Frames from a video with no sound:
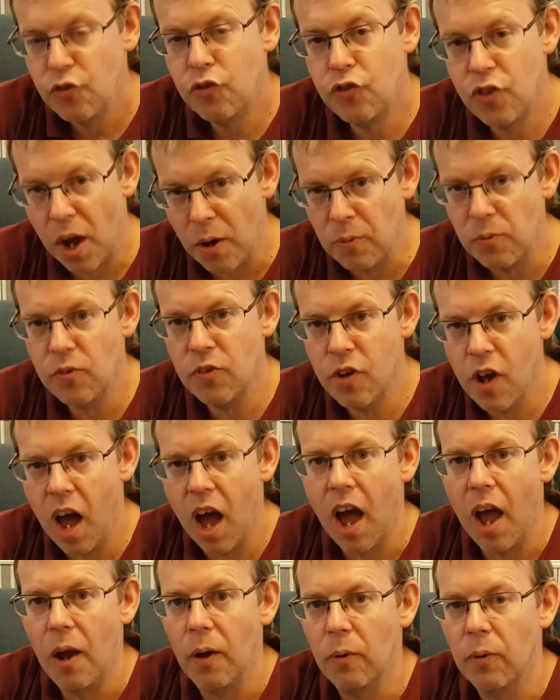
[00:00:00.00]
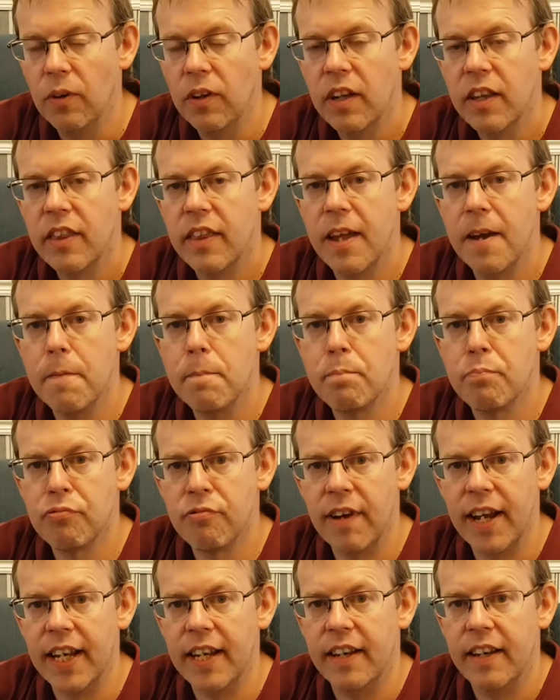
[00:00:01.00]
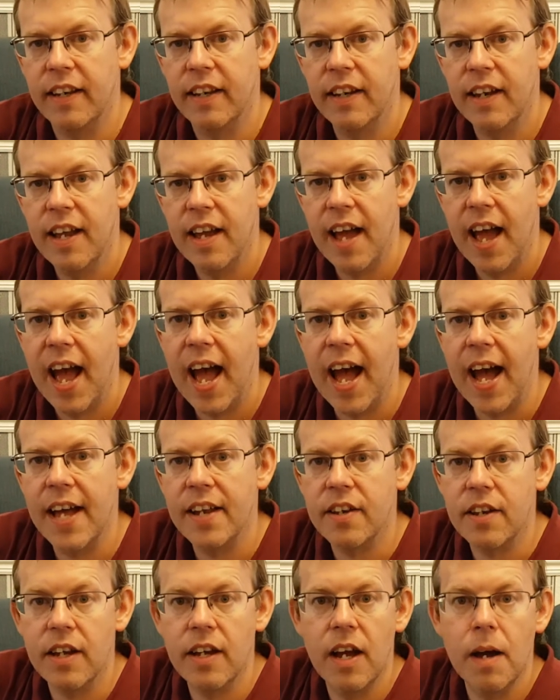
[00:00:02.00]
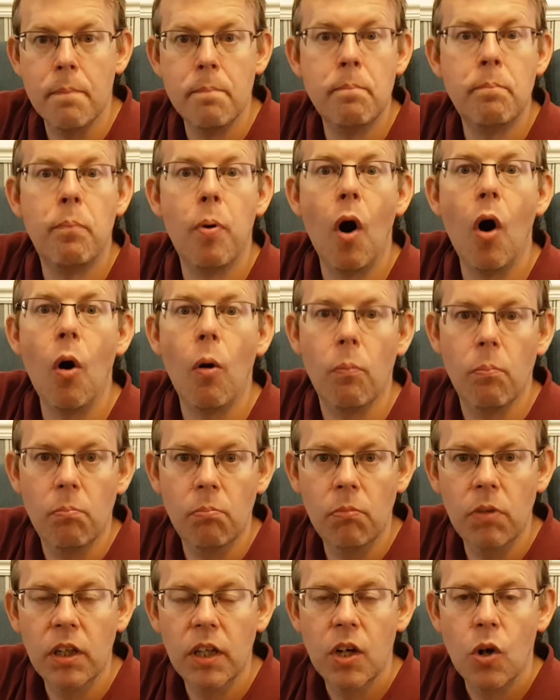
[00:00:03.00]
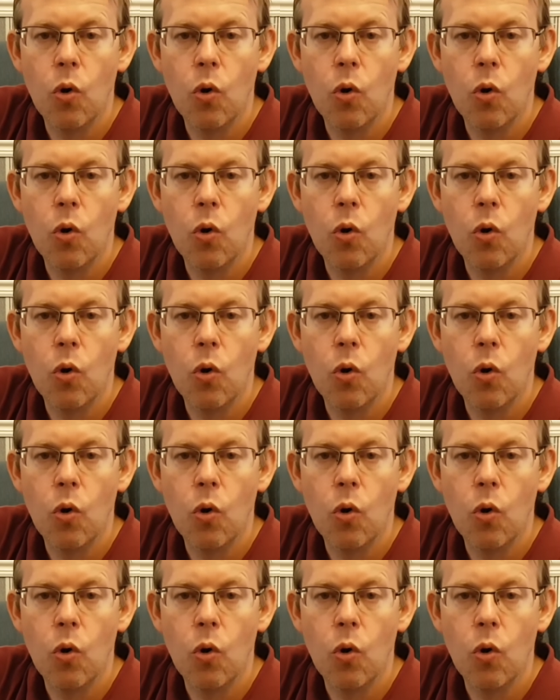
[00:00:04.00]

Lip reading: don't know that Britain had a bomb